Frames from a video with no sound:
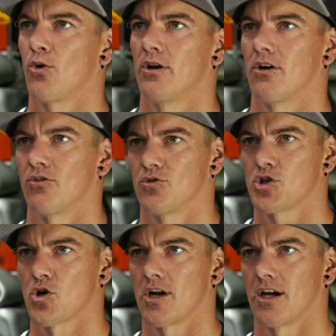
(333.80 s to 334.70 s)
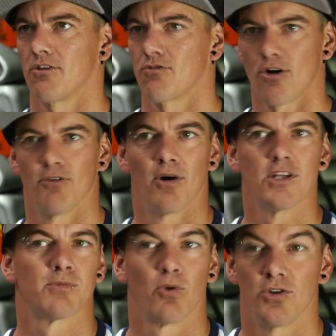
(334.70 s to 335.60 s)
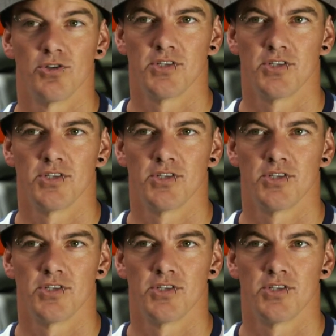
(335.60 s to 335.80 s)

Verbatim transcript: Quinn on trying to grow motorsport in New